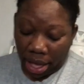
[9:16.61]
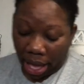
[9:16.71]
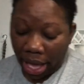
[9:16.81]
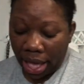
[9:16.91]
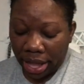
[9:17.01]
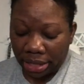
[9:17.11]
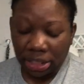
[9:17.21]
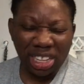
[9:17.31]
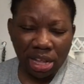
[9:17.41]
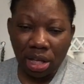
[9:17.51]
and
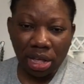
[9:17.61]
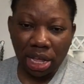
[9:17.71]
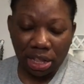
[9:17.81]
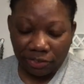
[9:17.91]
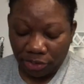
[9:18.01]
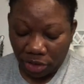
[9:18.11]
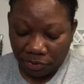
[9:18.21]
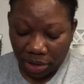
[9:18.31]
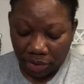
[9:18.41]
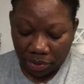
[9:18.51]
you're not gonna get the full
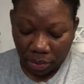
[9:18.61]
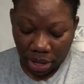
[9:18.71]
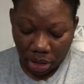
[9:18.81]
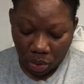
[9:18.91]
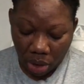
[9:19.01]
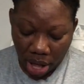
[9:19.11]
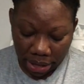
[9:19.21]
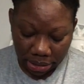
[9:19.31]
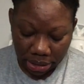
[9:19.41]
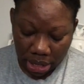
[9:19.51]
flavor where you
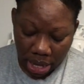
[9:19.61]
want.